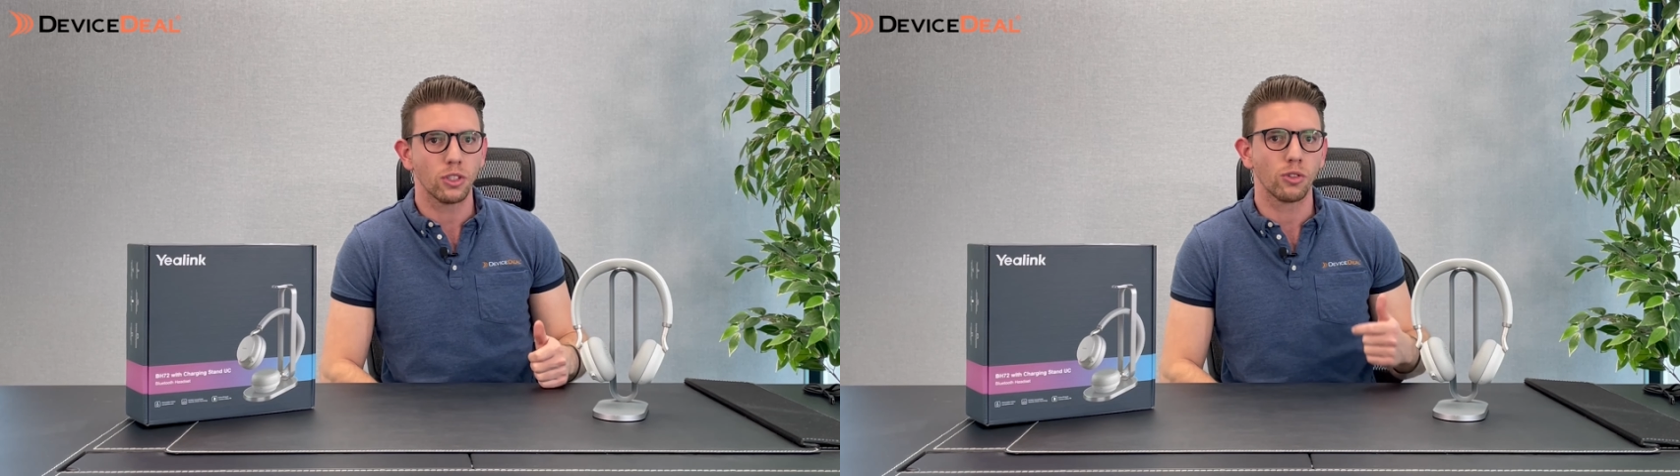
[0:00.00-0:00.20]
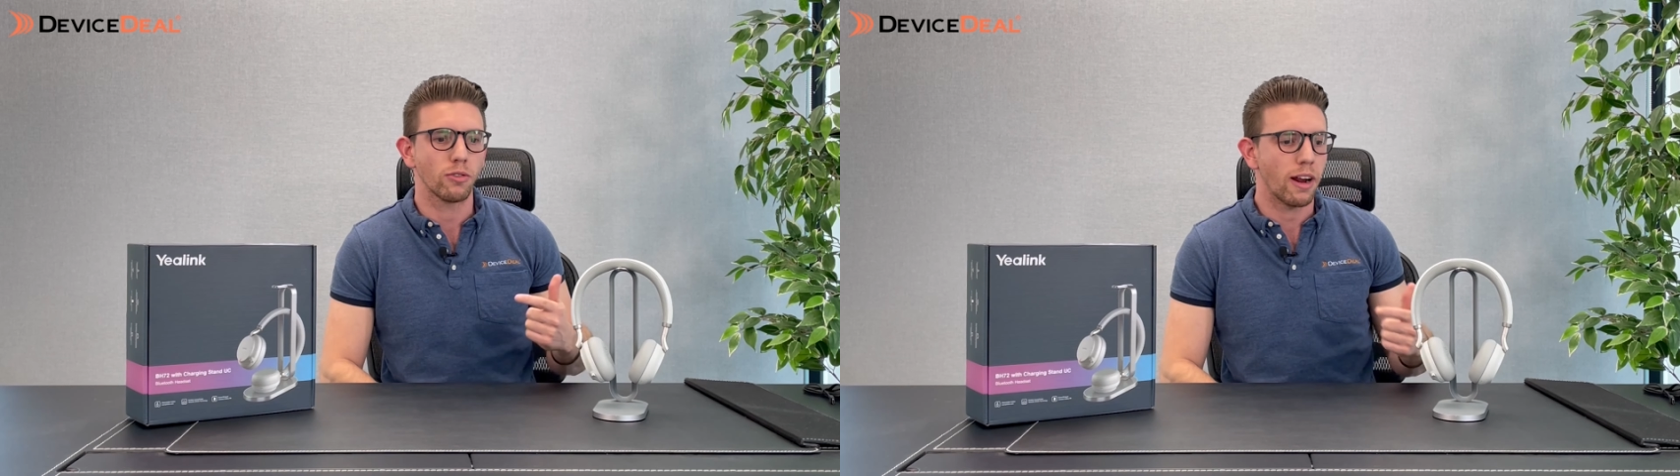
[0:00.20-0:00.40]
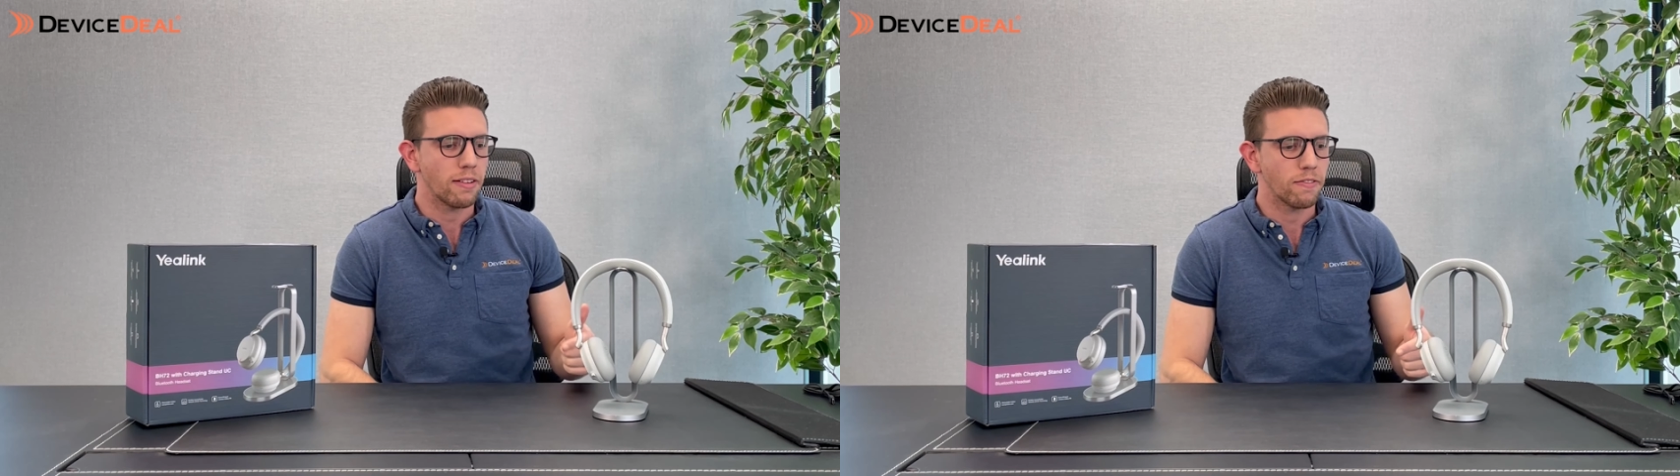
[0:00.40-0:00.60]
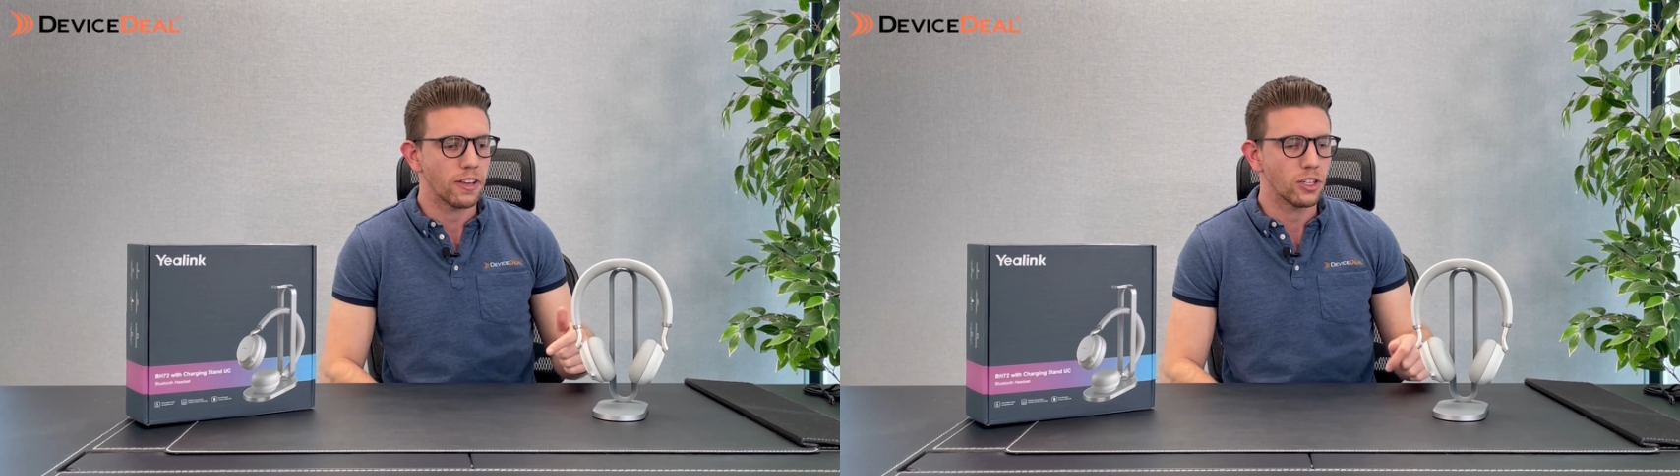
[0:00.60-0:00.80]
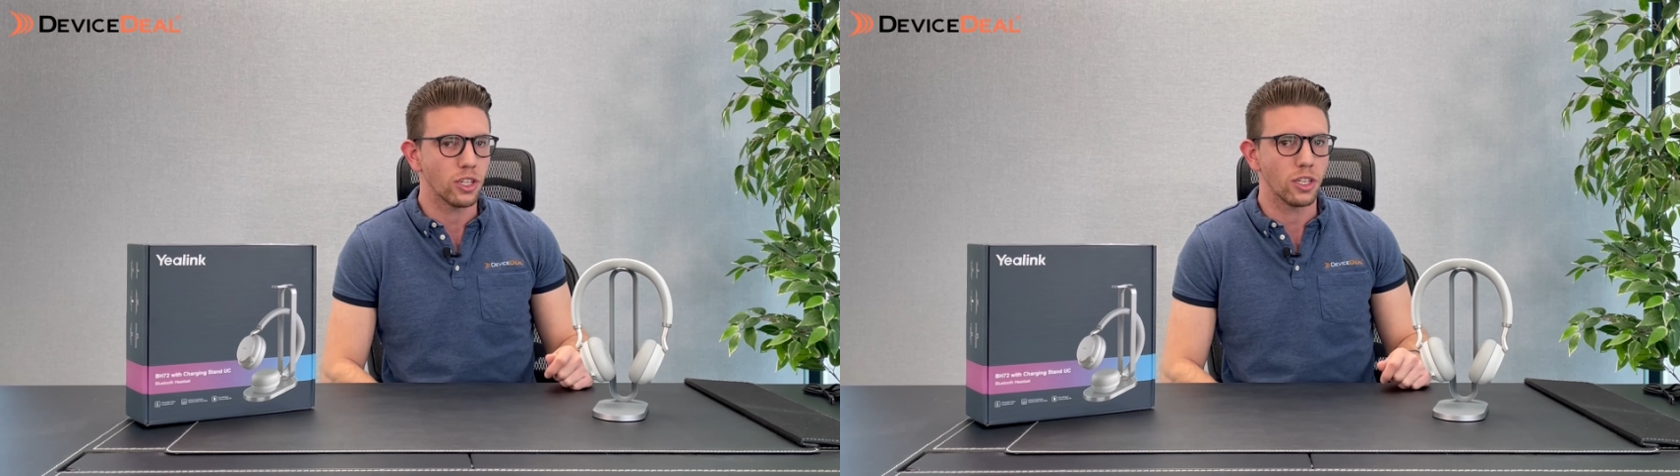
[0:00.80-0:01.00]
great
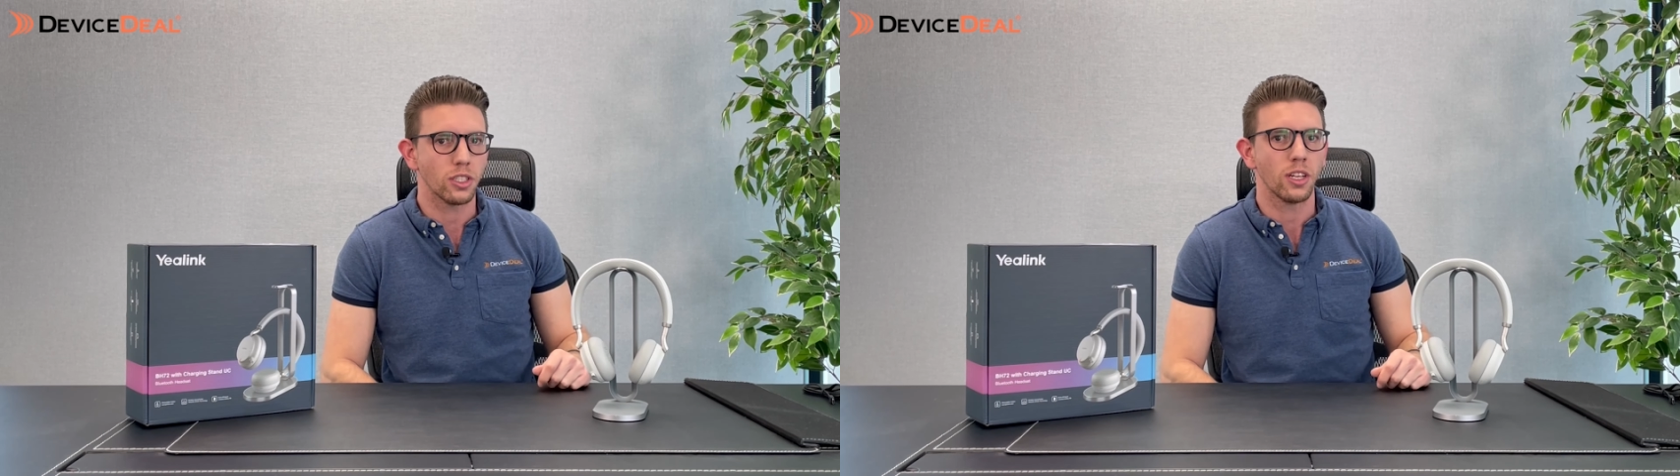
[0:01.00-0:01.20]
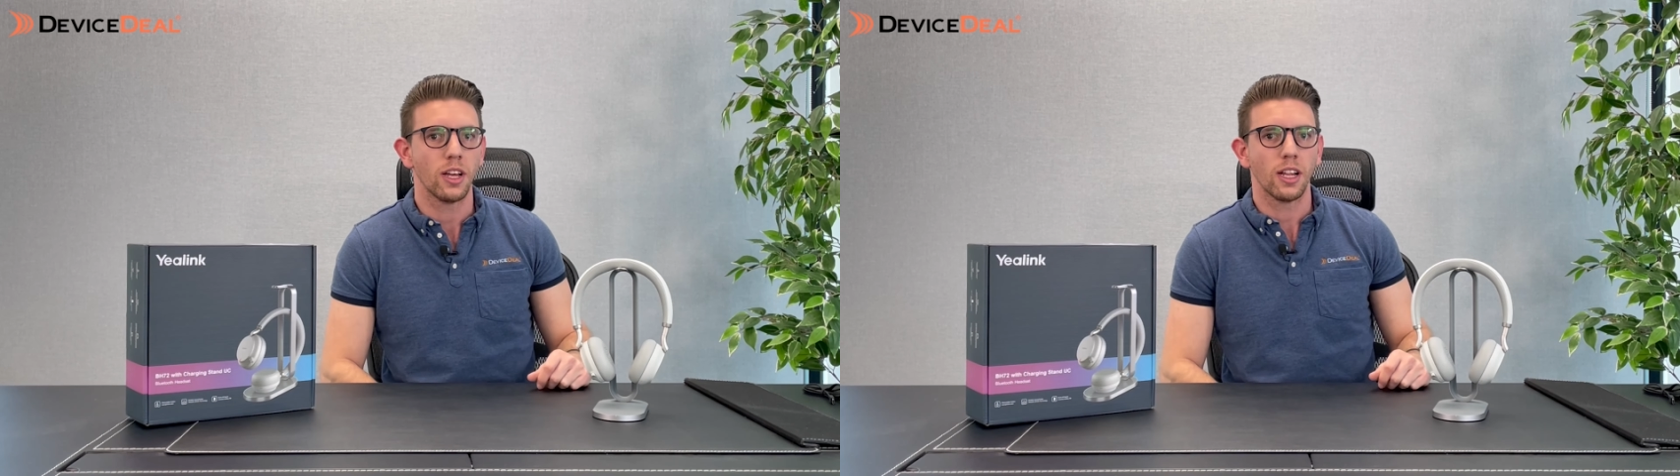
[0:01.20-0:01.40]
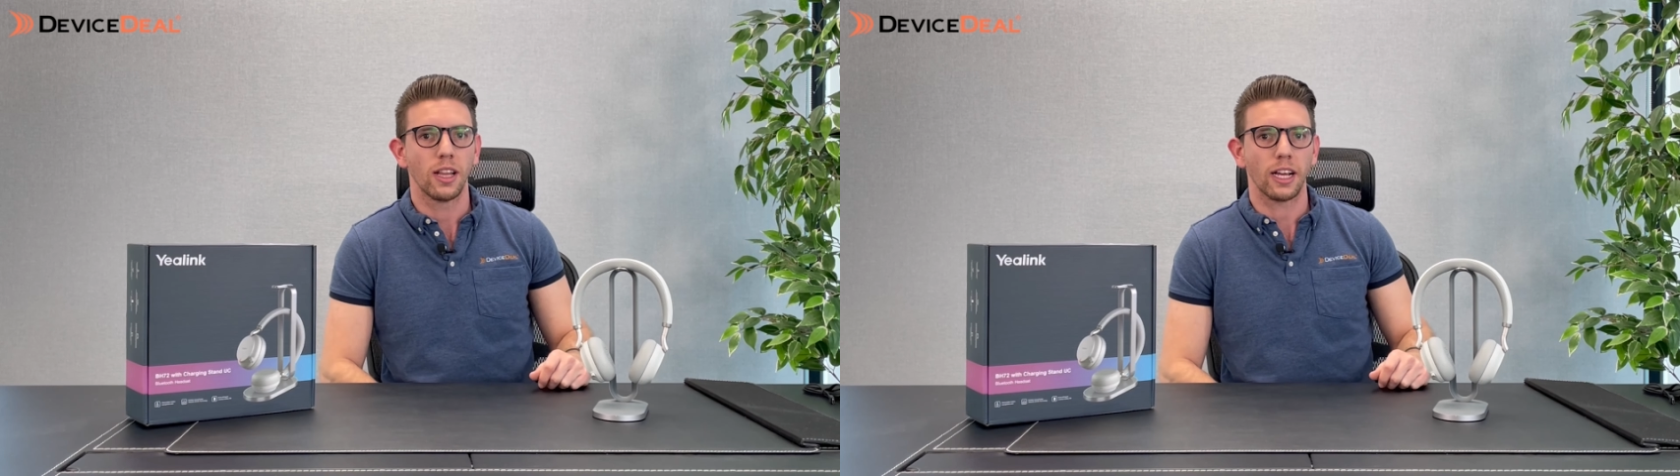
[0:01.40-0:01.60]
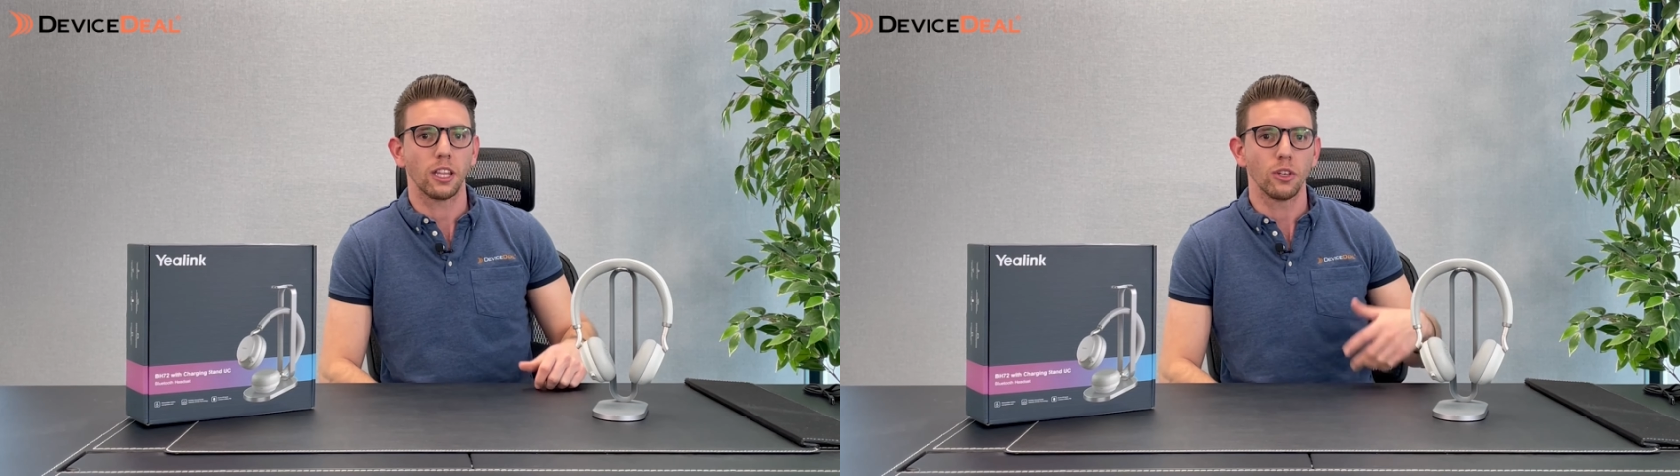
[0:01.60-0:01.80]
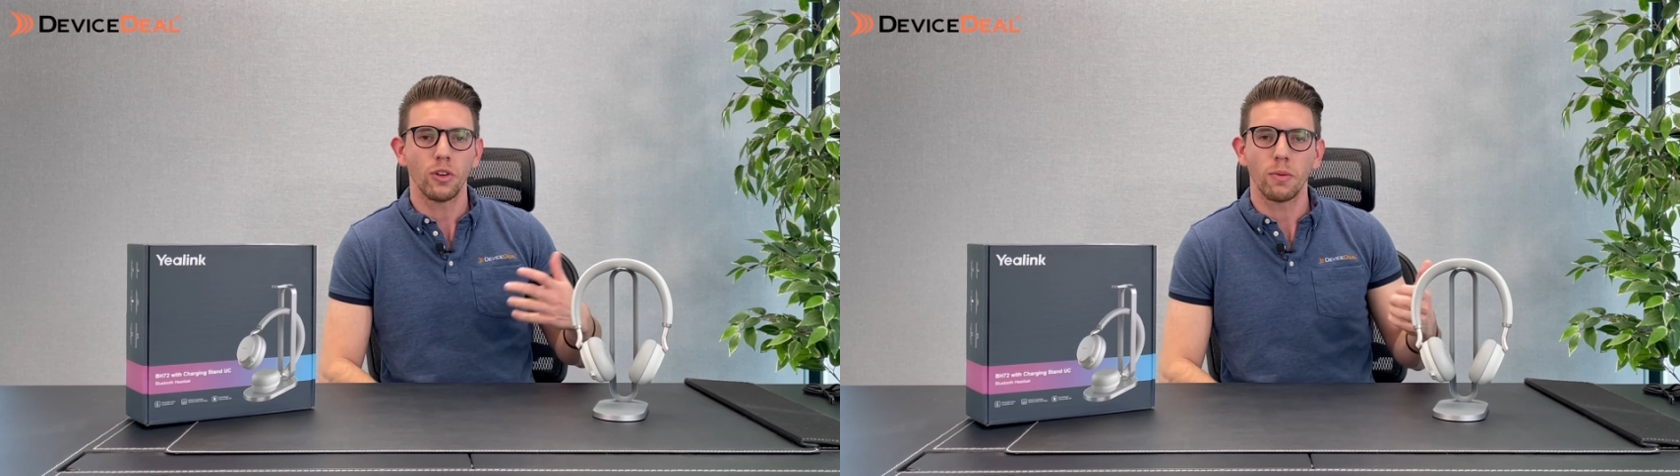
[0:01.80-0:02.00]
features like the
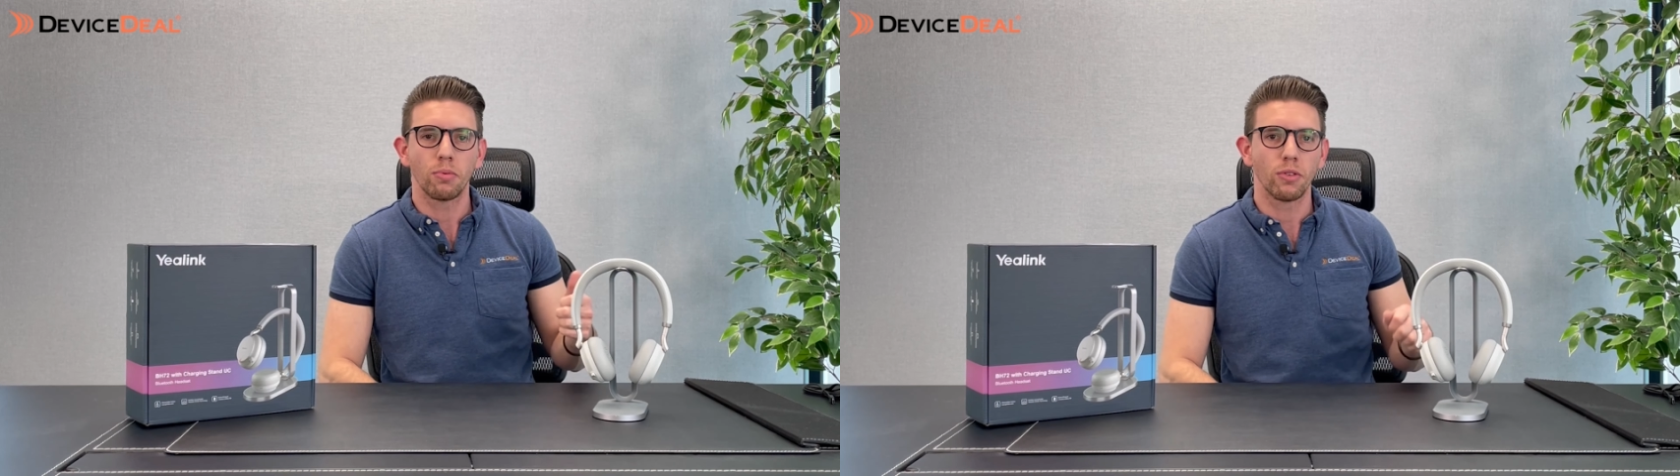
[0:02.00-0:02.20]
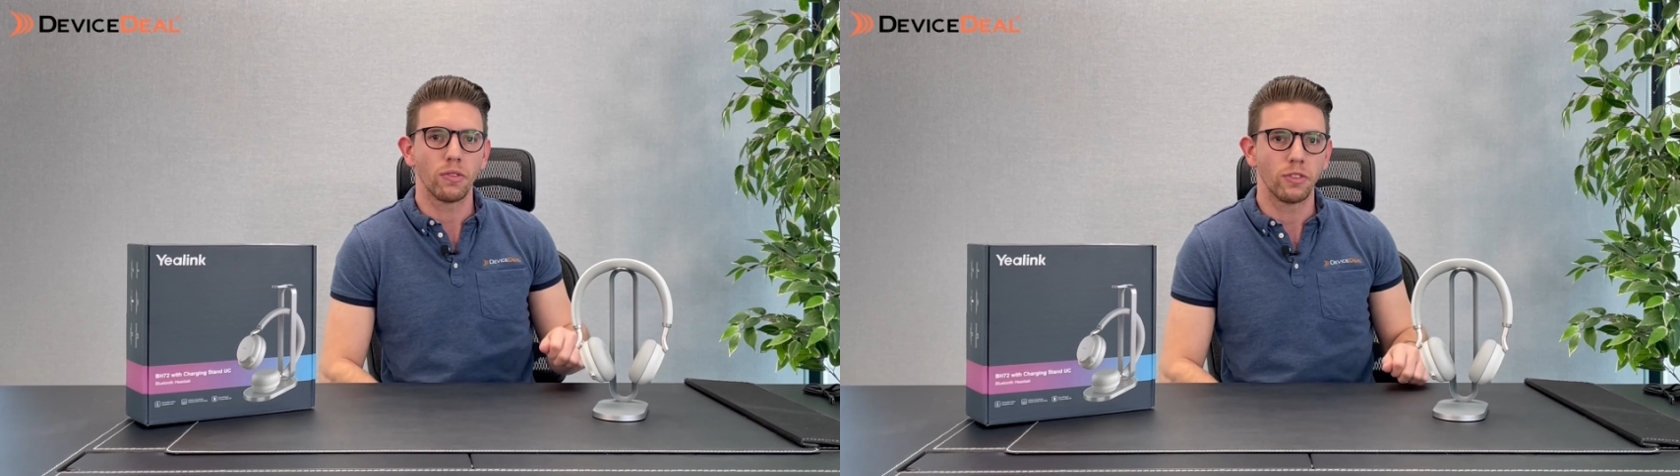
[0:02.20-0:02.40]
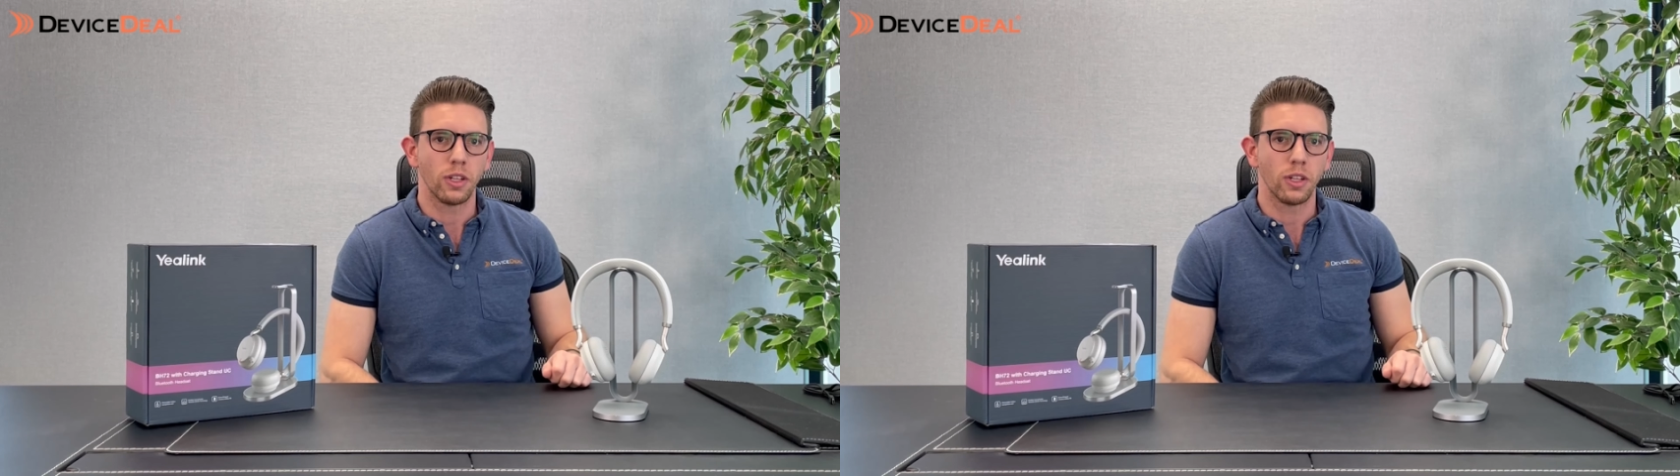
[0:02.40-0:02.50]
new and improved